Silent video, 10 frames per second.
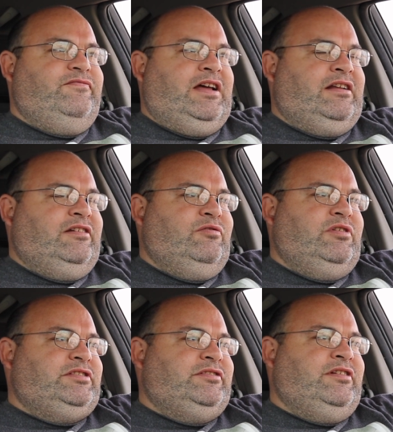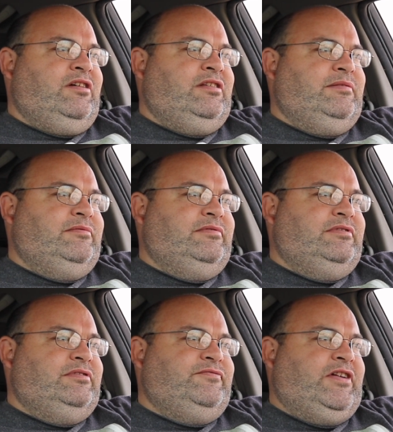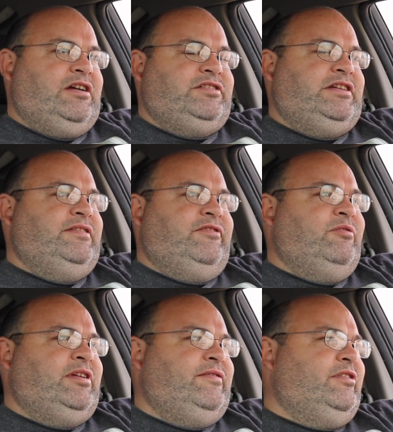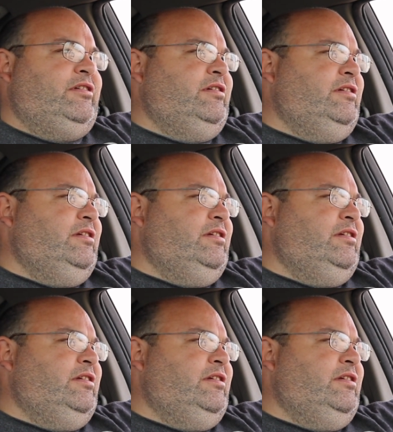I don't know what you'd call them, fire chief or whatever.